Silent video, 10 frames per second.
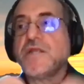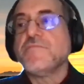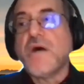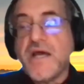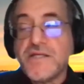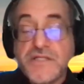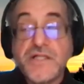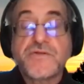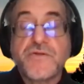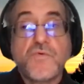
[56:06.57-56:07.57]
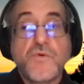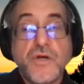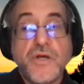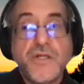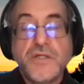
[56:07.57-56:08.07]
in my sense of the
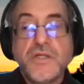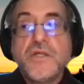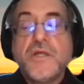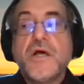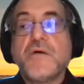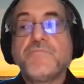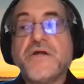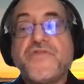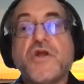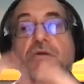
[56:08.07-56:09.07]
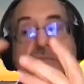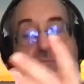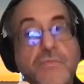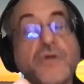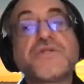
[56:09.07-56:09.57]
word, but they're
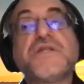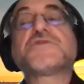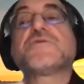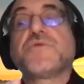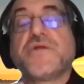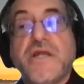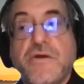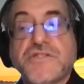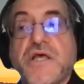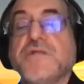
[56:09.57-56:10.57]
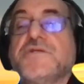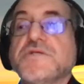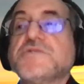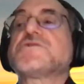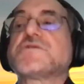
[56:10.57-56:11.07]
multidisciplinary
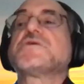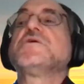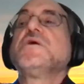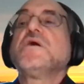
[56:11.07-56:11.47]
scientists